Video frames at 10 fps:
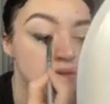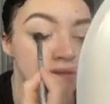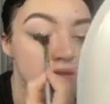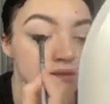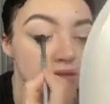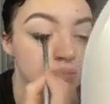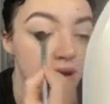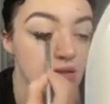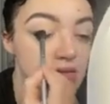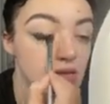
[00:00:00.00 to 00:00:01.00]
Not trying to
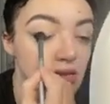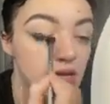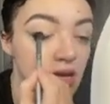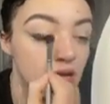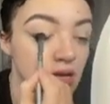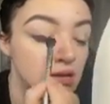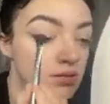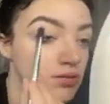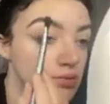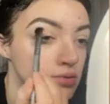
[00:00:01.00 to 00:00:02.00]
pass that line,
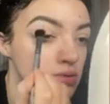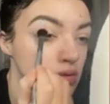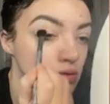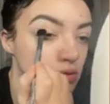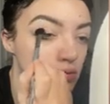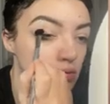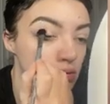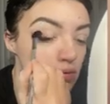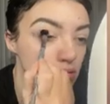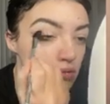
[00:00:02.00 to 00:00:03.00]
so
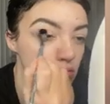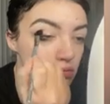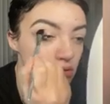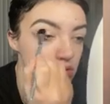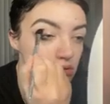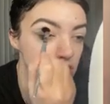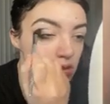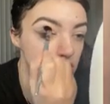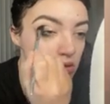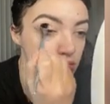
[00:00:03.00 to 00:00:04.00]
we're just
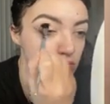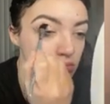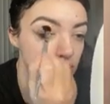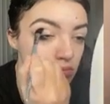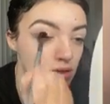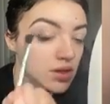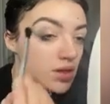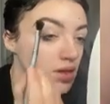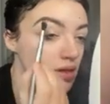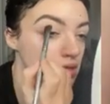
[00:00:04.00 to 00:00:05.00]
gonna
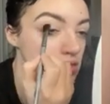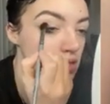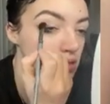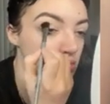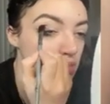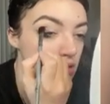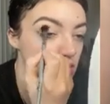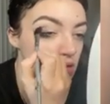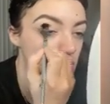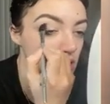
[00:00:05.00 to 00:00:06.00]
continue
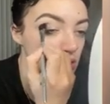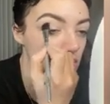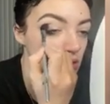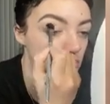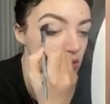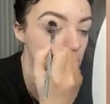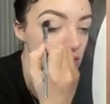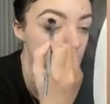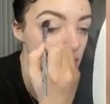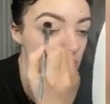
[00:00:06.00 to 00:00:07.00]
blending
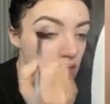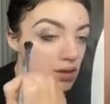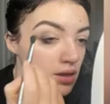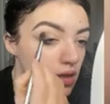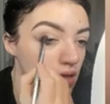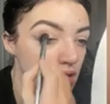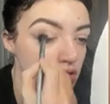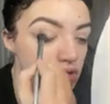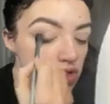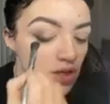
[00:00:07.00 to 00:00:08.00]

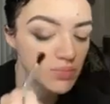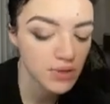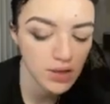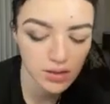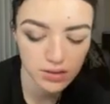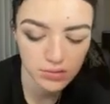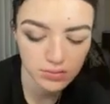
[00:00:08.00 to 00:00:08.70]
and shaping.